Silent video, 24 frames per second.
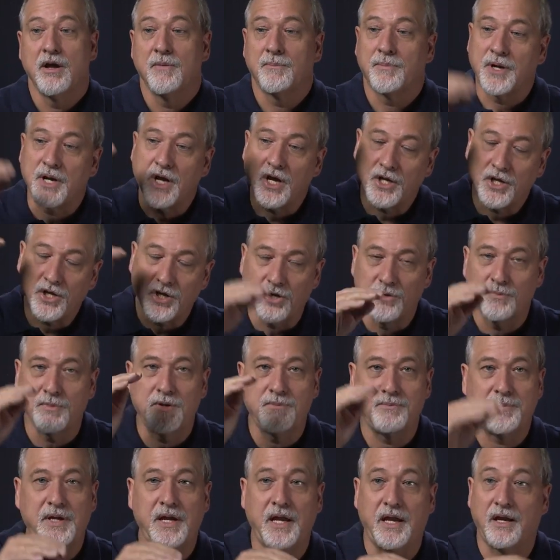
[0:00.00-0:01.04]
but a
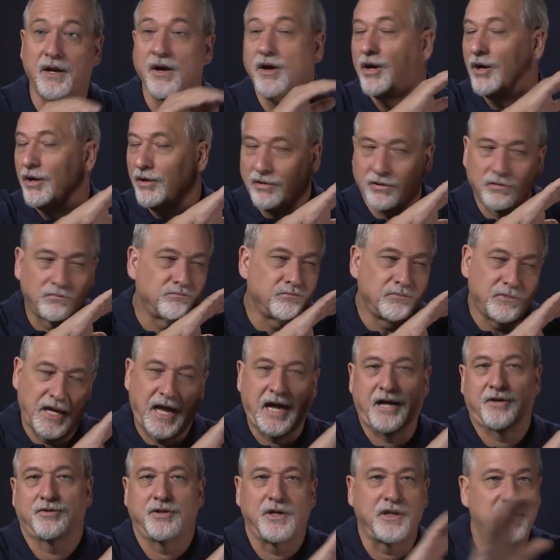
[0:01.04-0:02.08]
human being, or
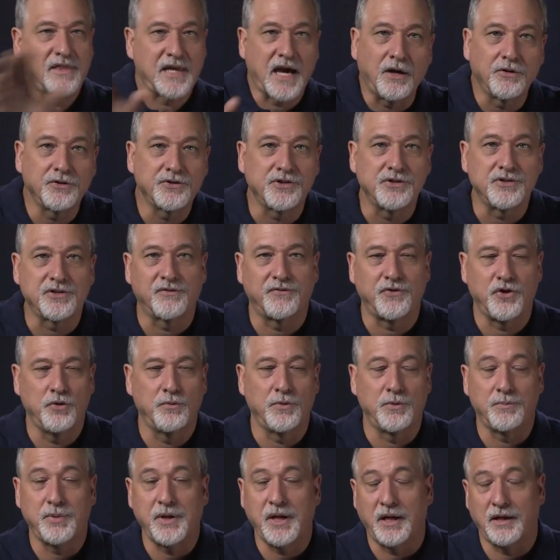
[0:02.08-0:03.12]
actually thousands of
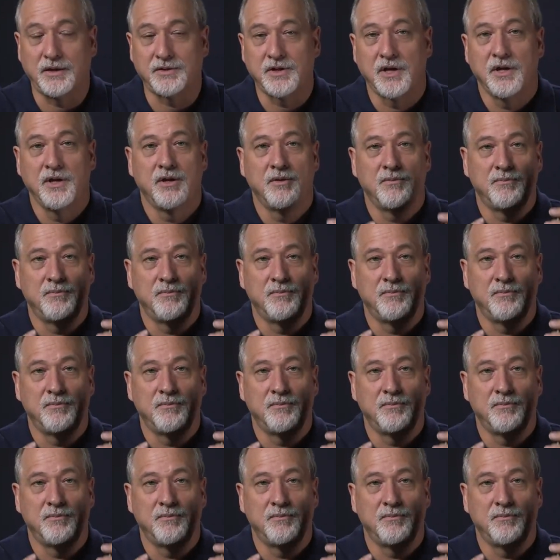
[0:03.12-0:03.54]
human beings,